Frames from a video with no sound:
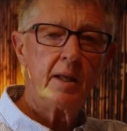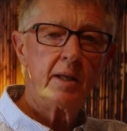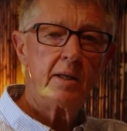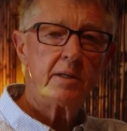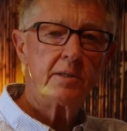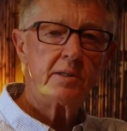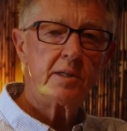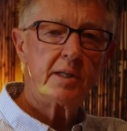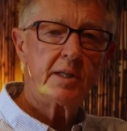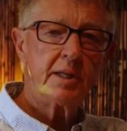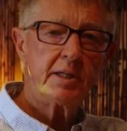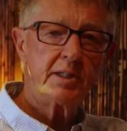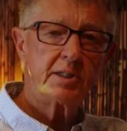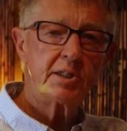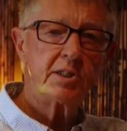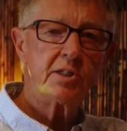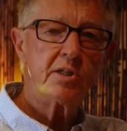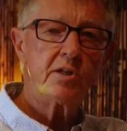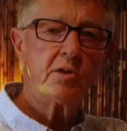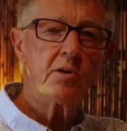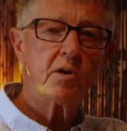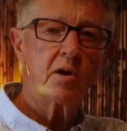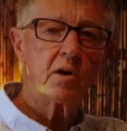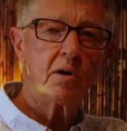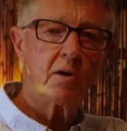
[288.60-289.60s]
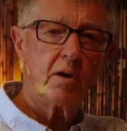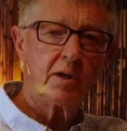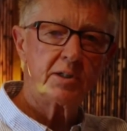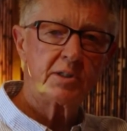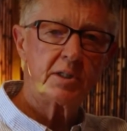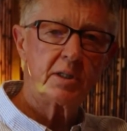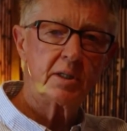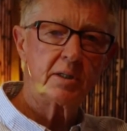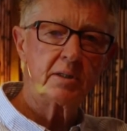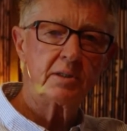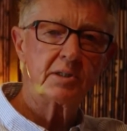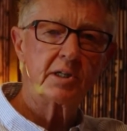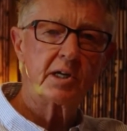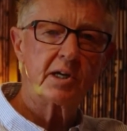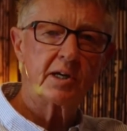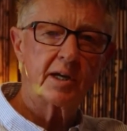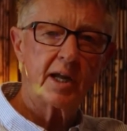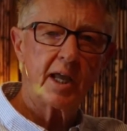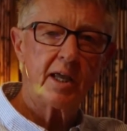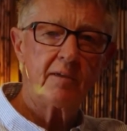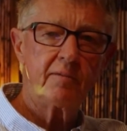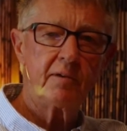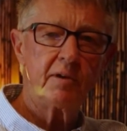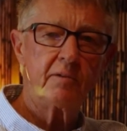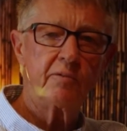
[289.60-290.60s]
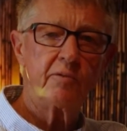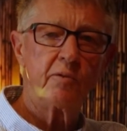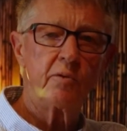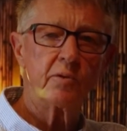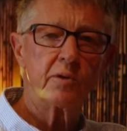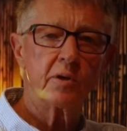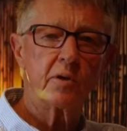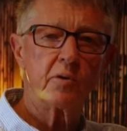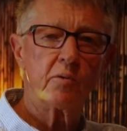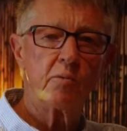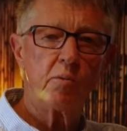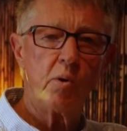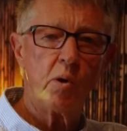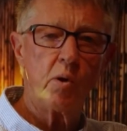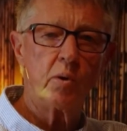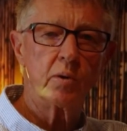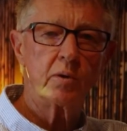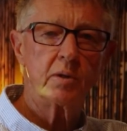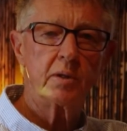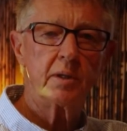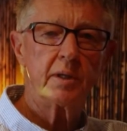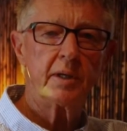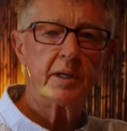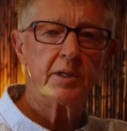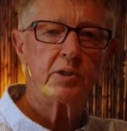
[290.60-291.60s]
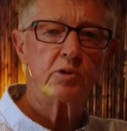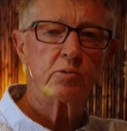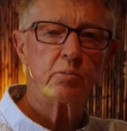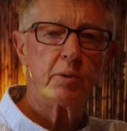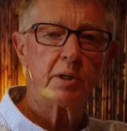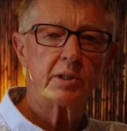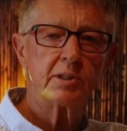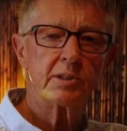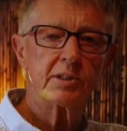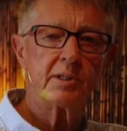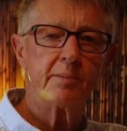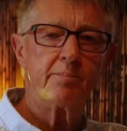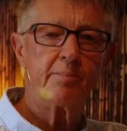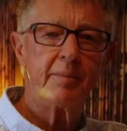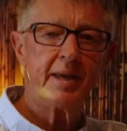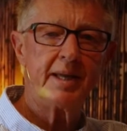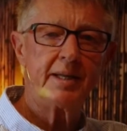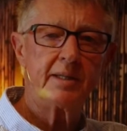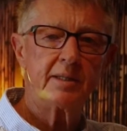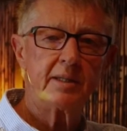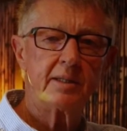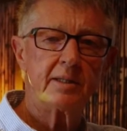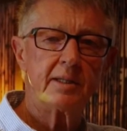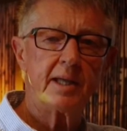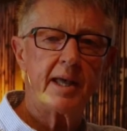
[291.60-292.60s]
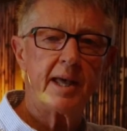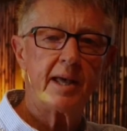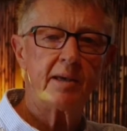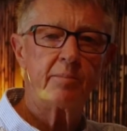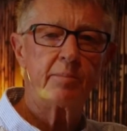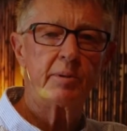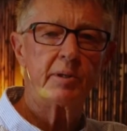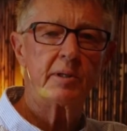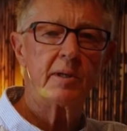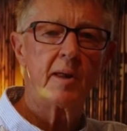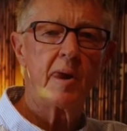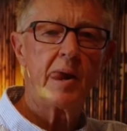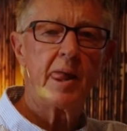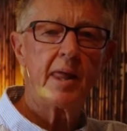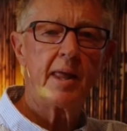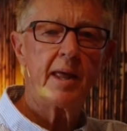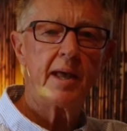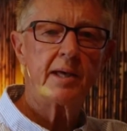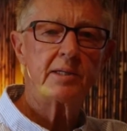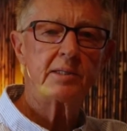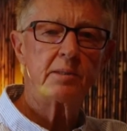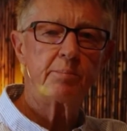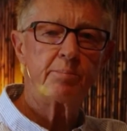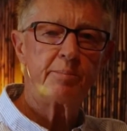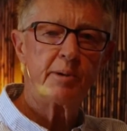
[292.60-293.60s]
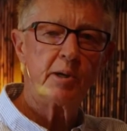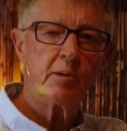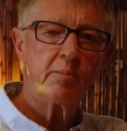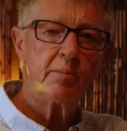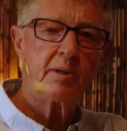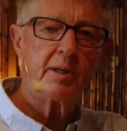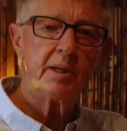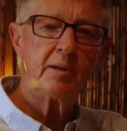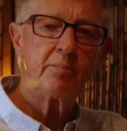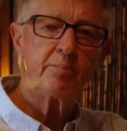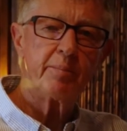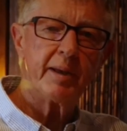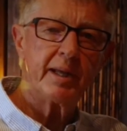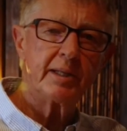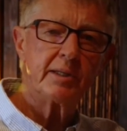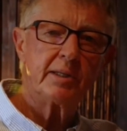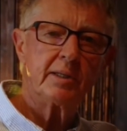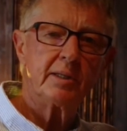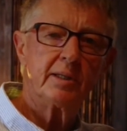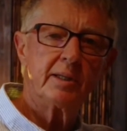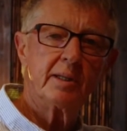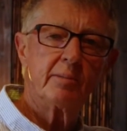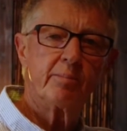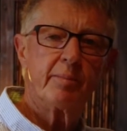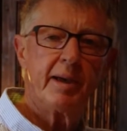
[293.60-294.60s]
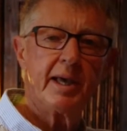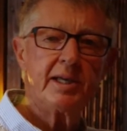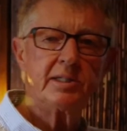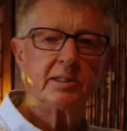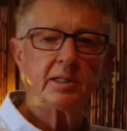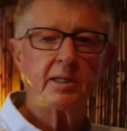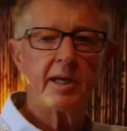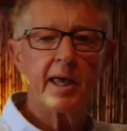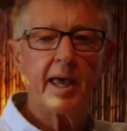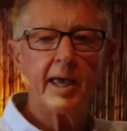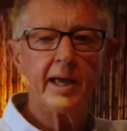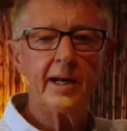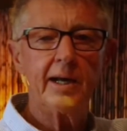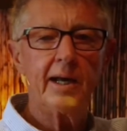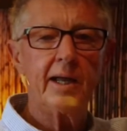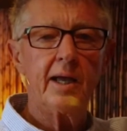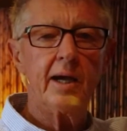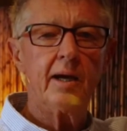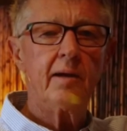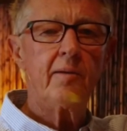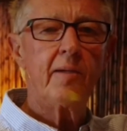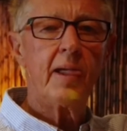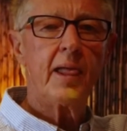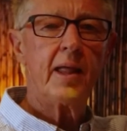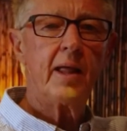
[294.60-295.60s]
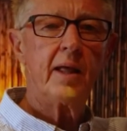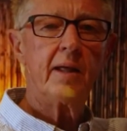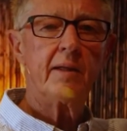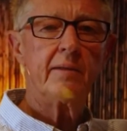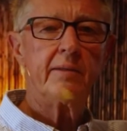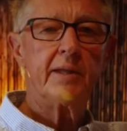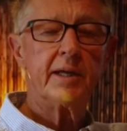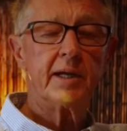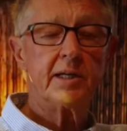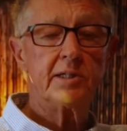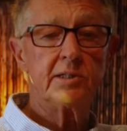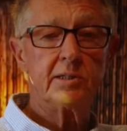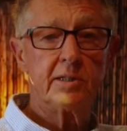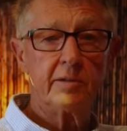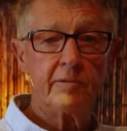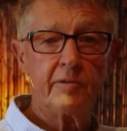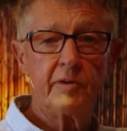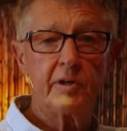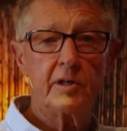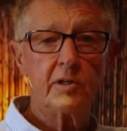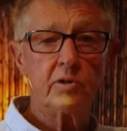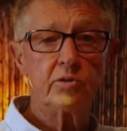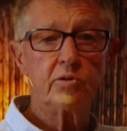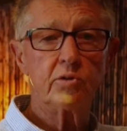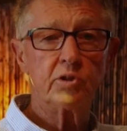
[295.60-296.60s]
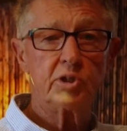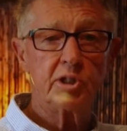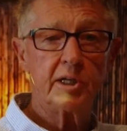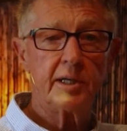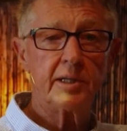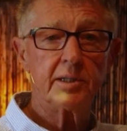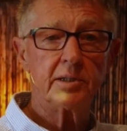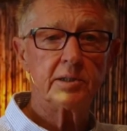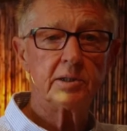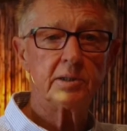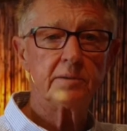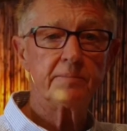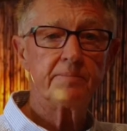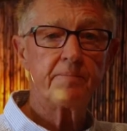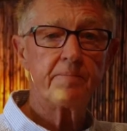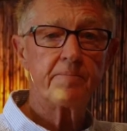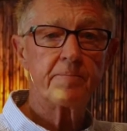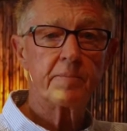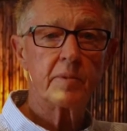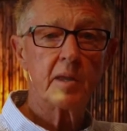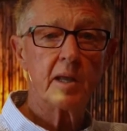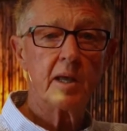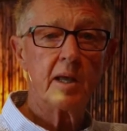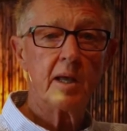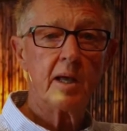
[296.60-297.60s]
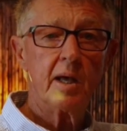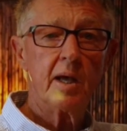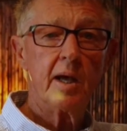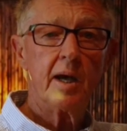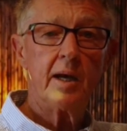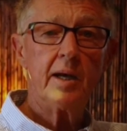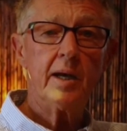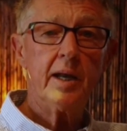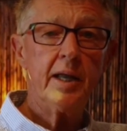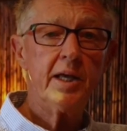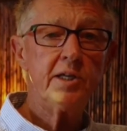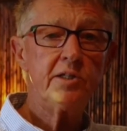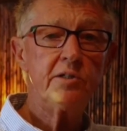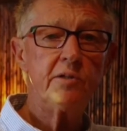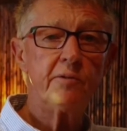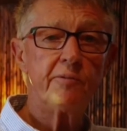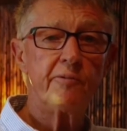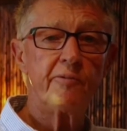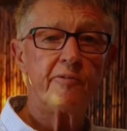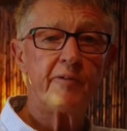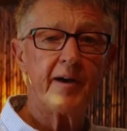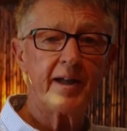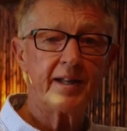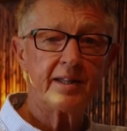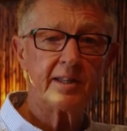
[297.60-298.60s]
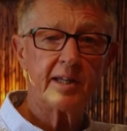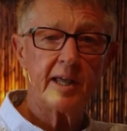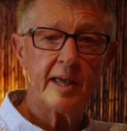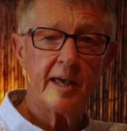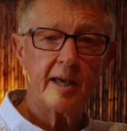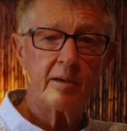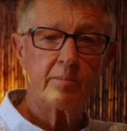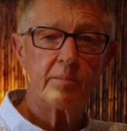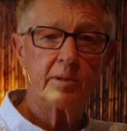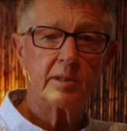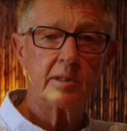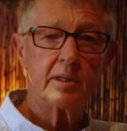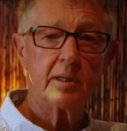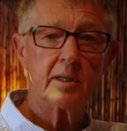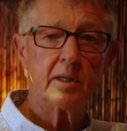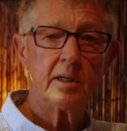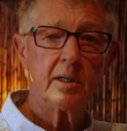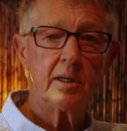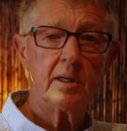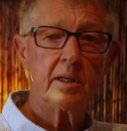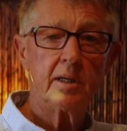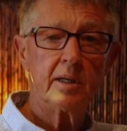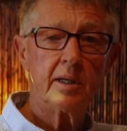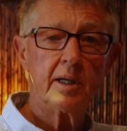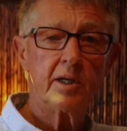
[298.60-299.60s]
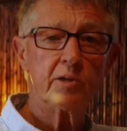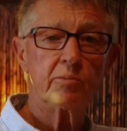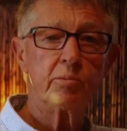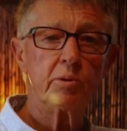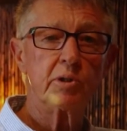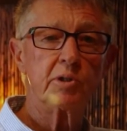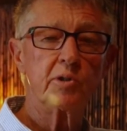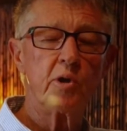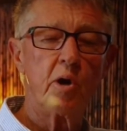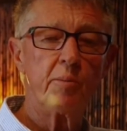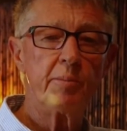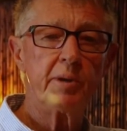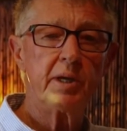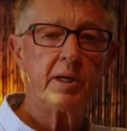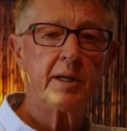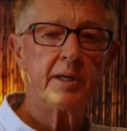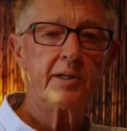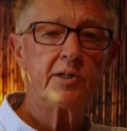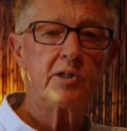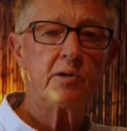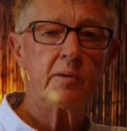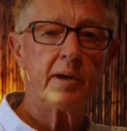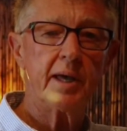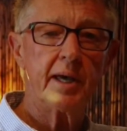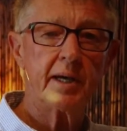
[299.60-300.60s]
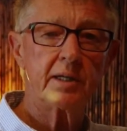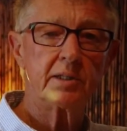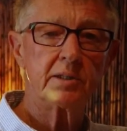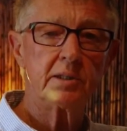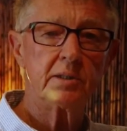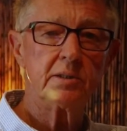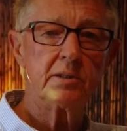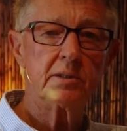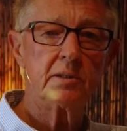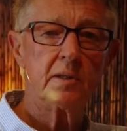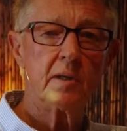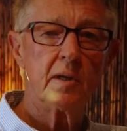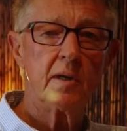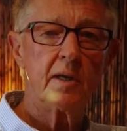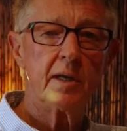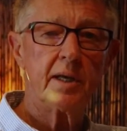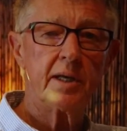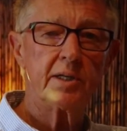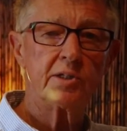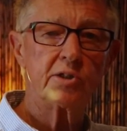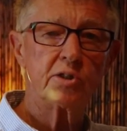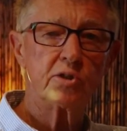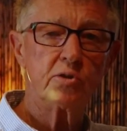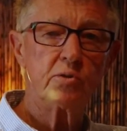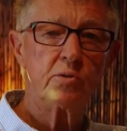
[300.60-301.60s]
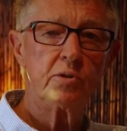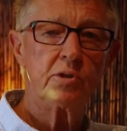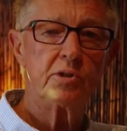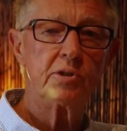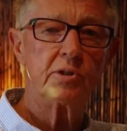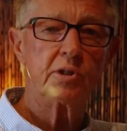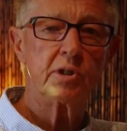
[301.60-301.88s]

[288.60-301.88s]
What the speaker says: This neurological craving for the reward is what cemented the habit as a permanent pattern in the basal ganglia that is difficult to change. Unless you fight the habit, it will dominate your actions as soon as the